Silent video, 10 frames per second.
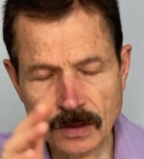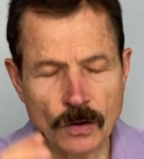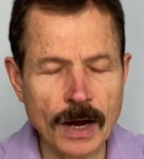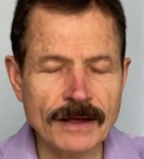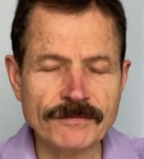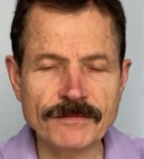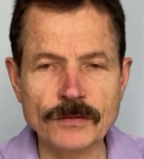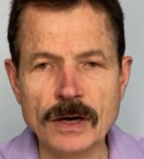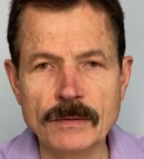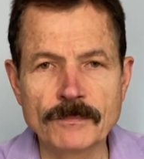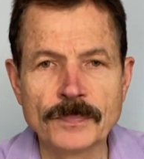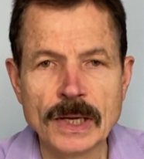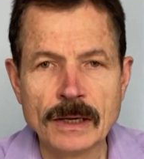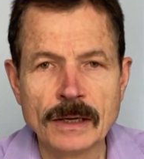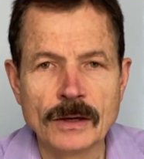I've
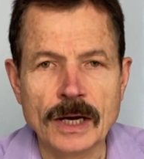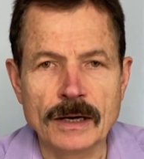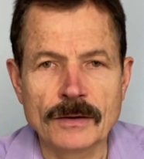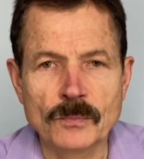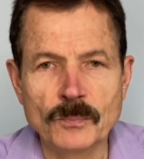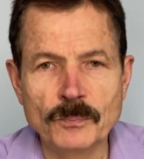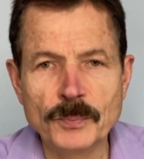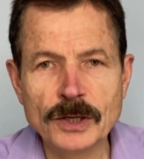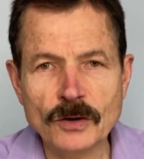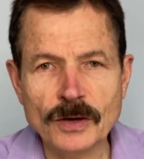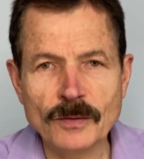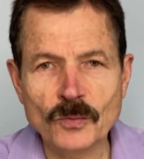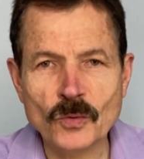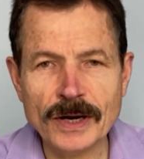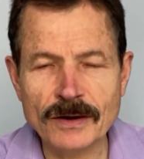been on
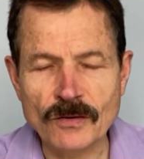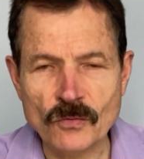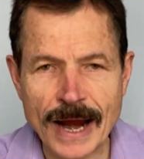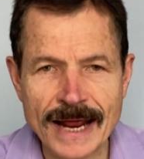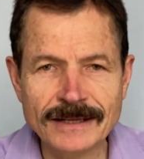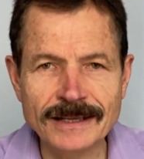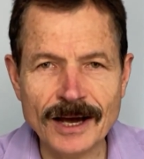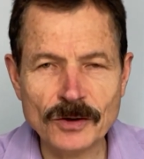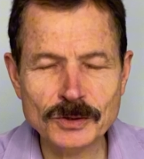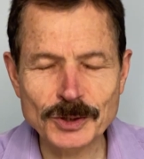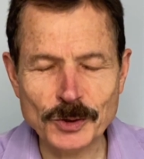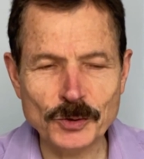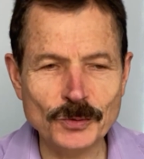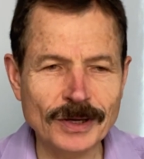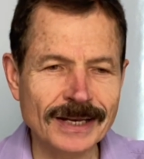quite a rant now,
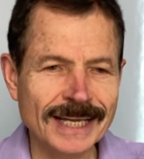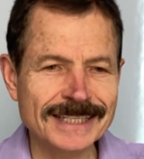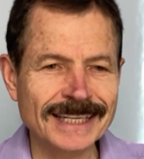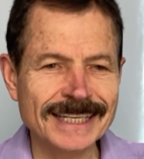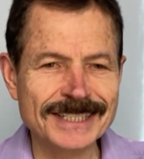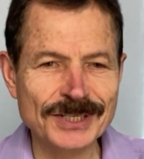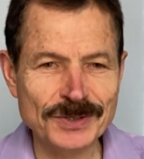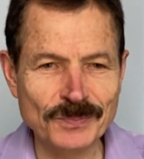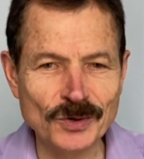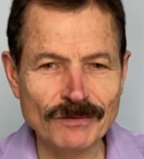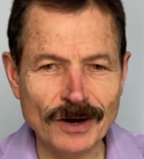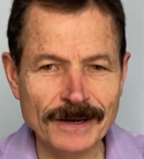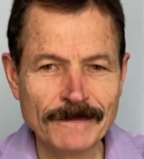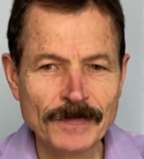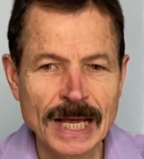so let's just move on.
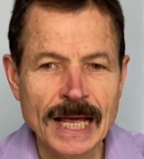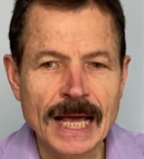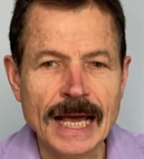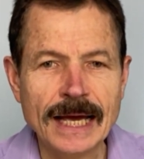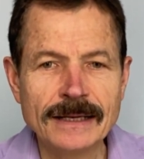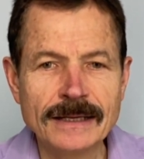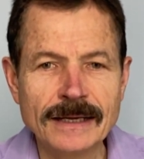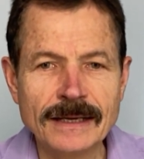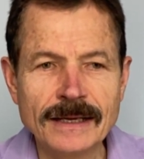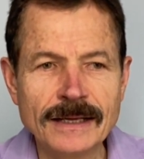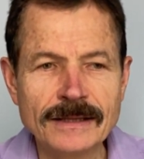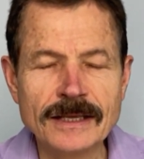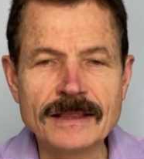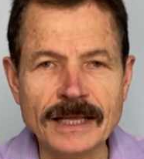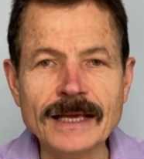And the
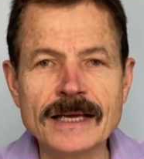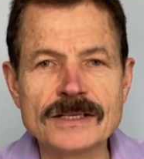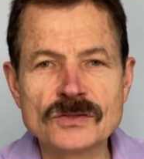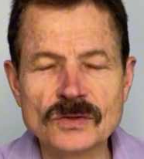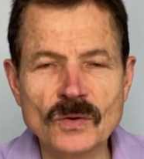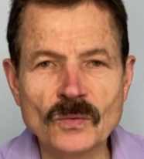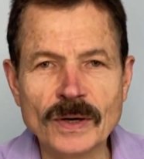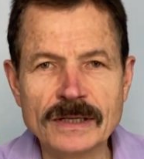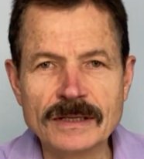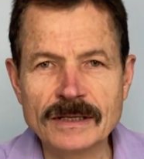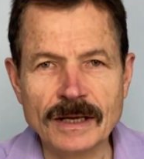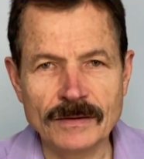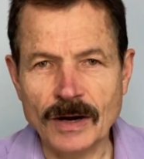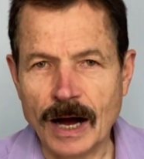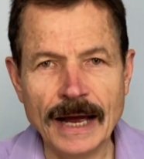thing is, what
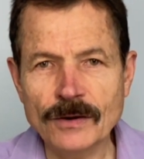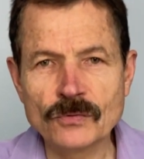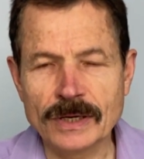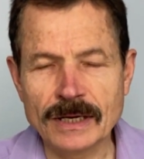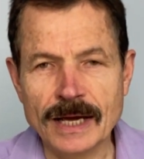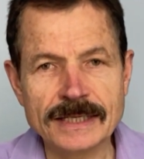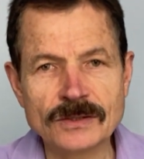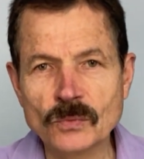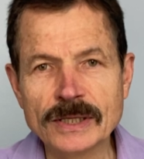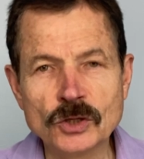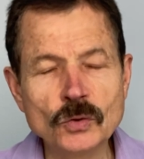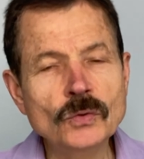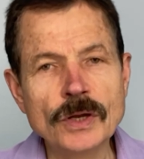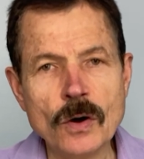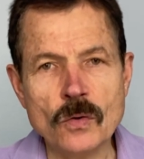I realized and what you
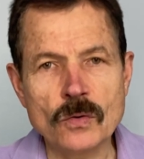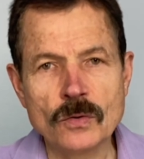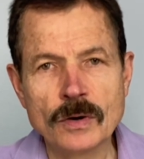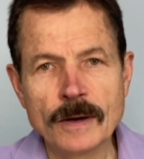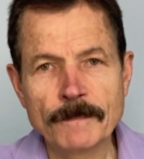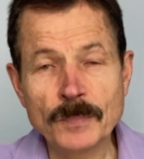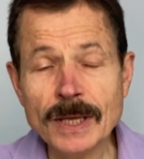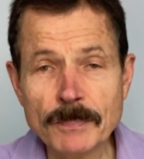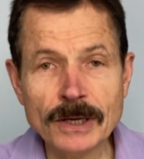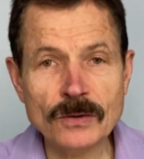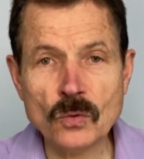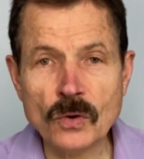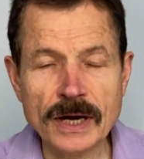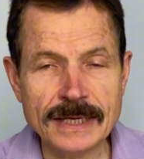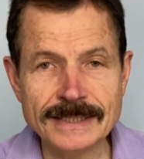know, people and
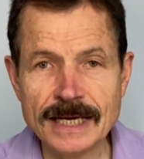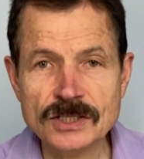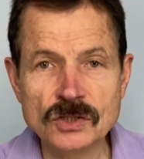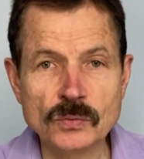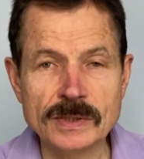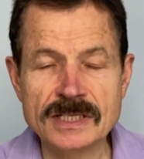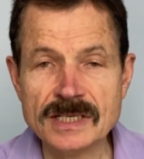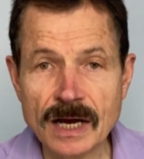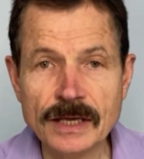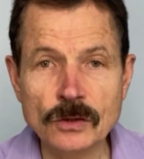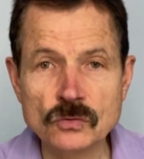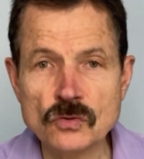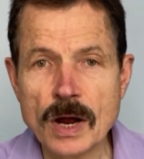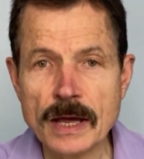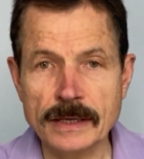organizations will suck you
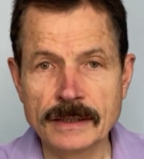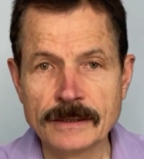dry.